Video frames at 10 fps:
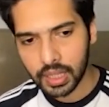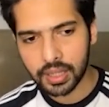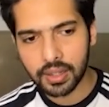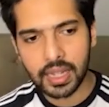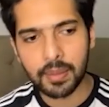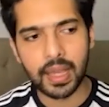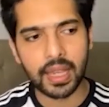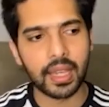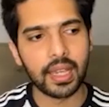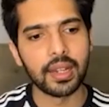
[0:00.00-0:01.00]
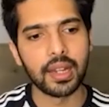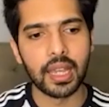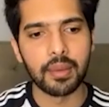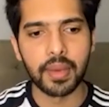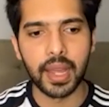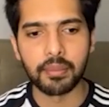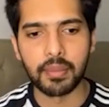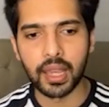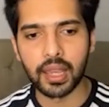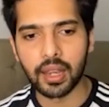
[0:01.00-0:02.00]
really making a name and
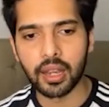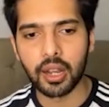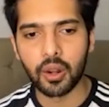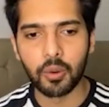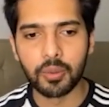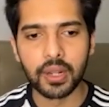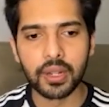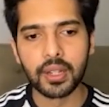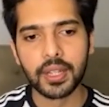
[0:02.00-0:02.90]
making a global,